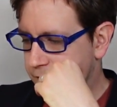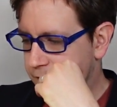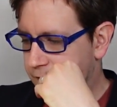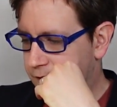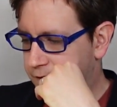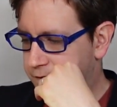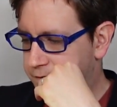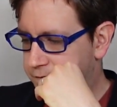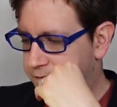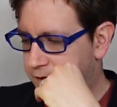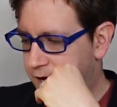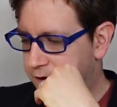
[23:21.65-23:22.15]

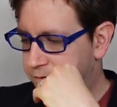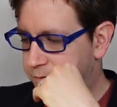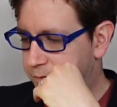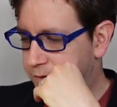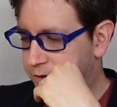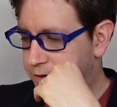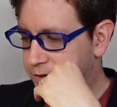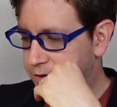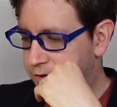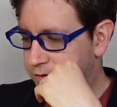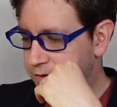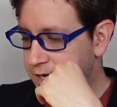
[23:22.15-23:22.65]
That's 5
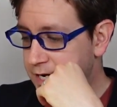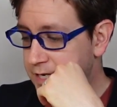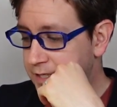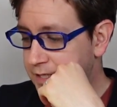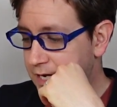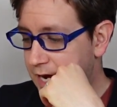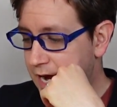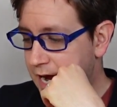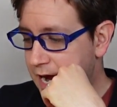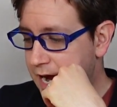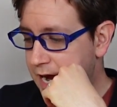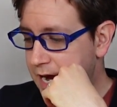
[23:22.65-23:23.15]
plus 3
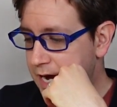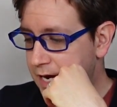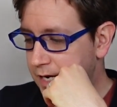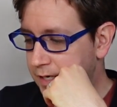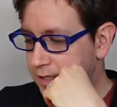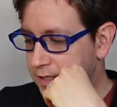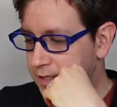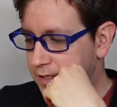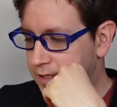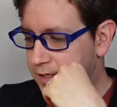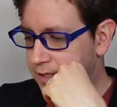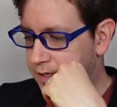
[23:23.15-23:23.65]
is
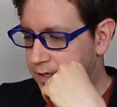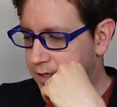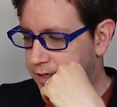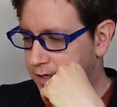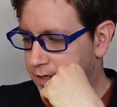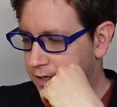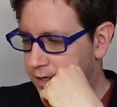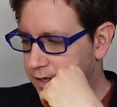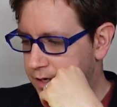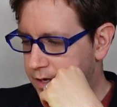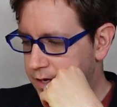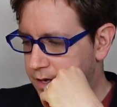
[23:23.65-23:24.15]
8.
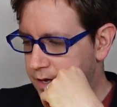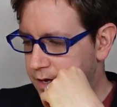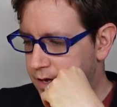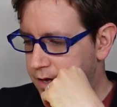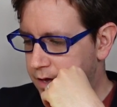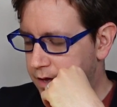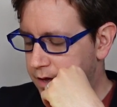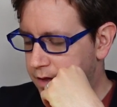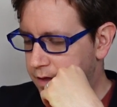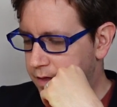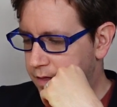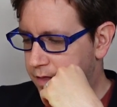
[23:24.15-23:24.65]

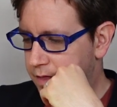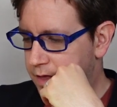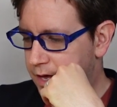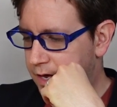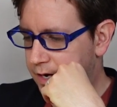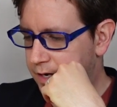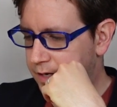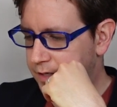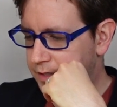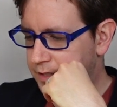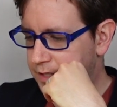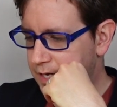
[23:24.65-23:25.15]

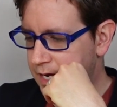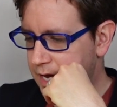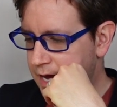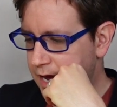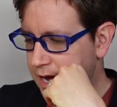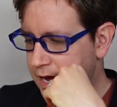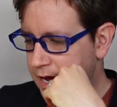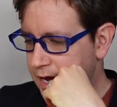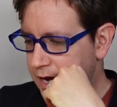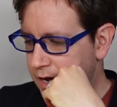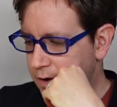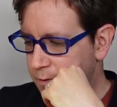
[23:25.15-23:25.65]
That is
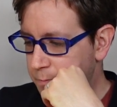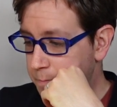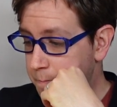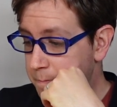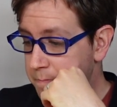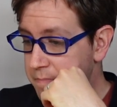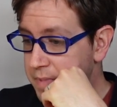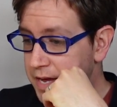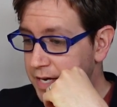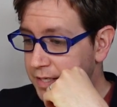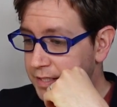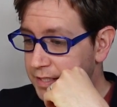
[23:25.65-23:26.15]
a
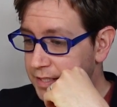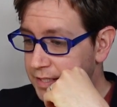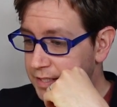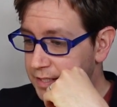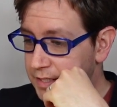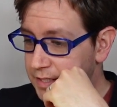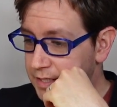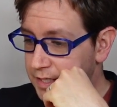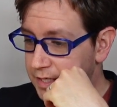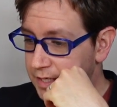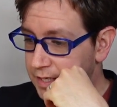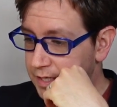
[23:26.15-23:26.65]

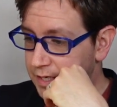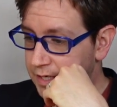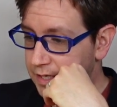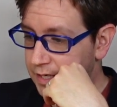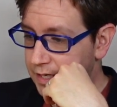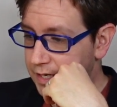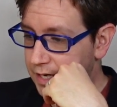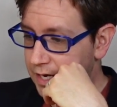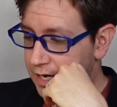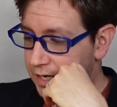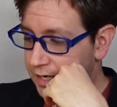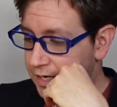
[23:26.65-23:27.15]
miss
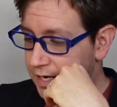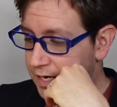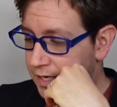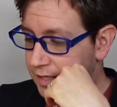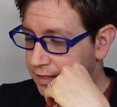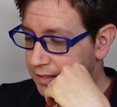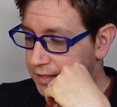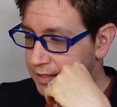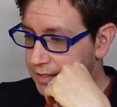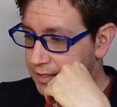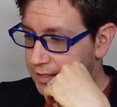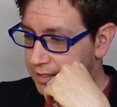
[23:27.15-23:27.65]

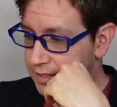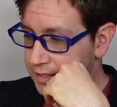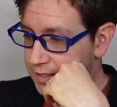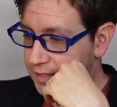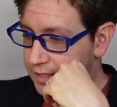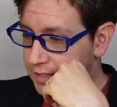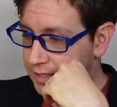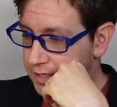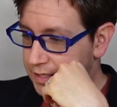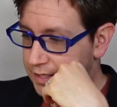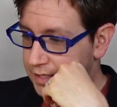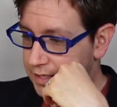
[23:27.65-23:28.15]

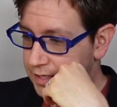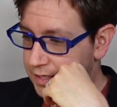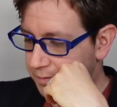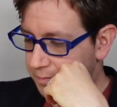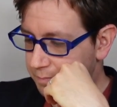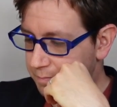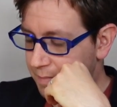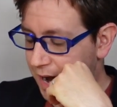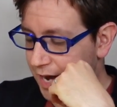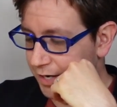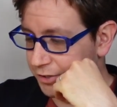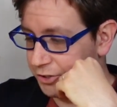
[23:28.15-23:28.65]
against
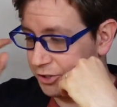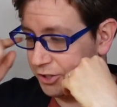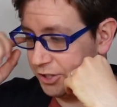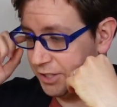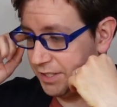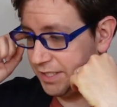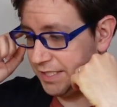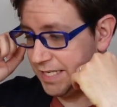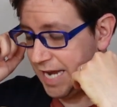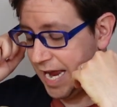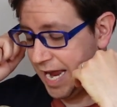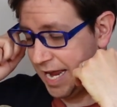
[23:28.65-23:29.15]

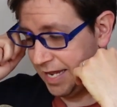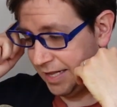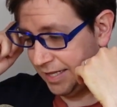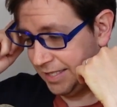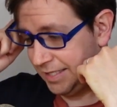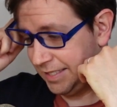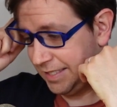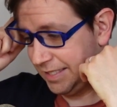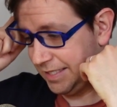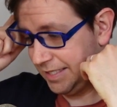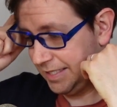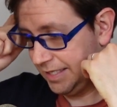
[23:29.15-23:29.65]
matched
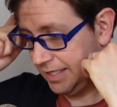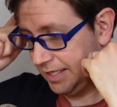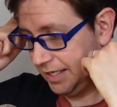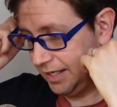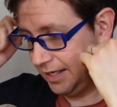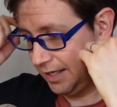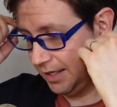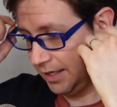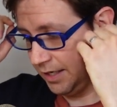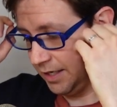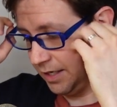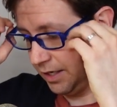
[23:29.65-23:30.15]
10s,
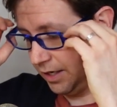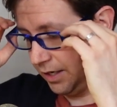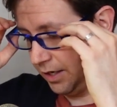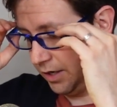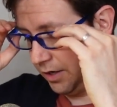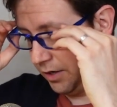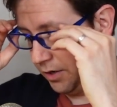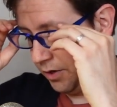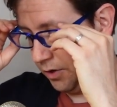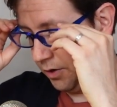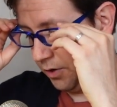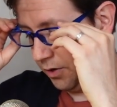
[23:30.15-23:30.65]

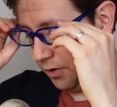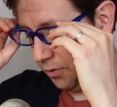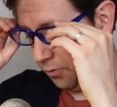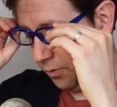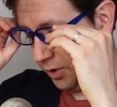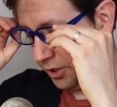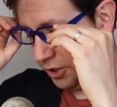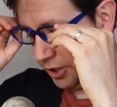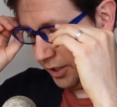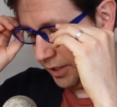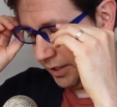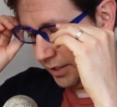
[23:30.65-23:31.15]

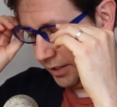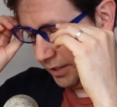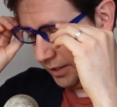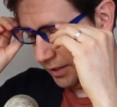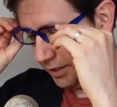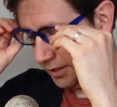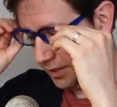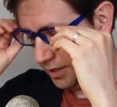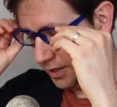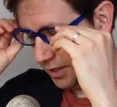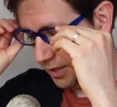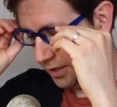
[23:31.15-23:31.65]
which
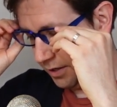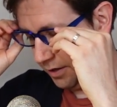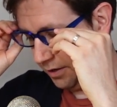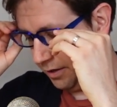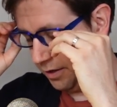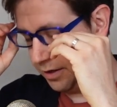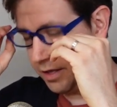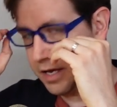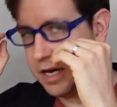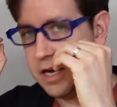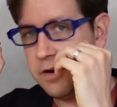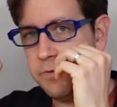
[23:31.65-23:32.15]
is
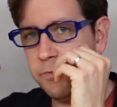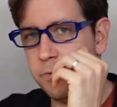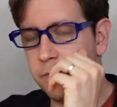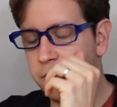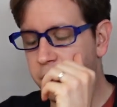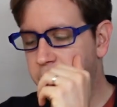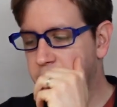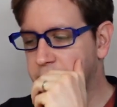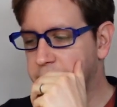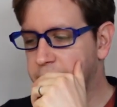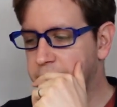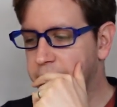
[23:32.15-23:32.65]
the
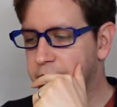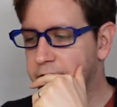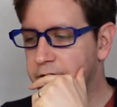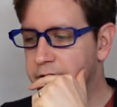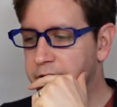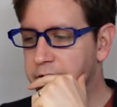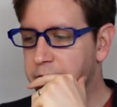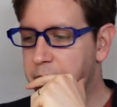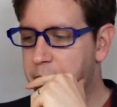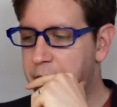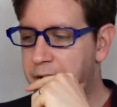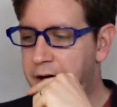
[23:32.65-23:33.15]

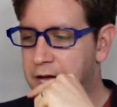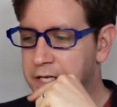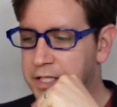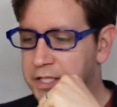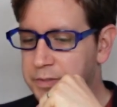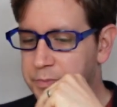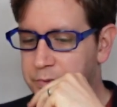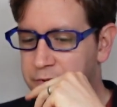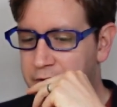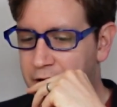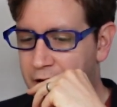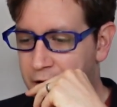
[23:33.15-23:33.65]
worst
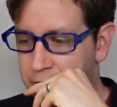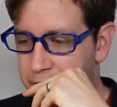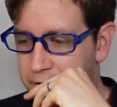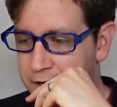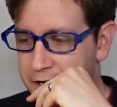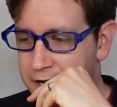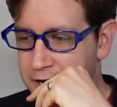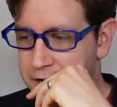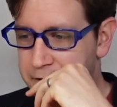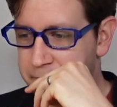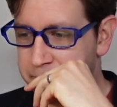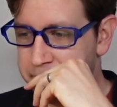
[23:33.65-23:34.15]
possible
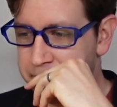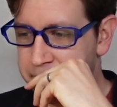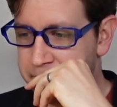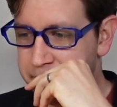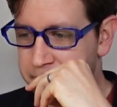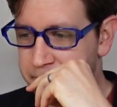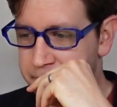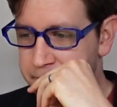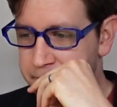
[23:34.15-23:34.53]
outcome.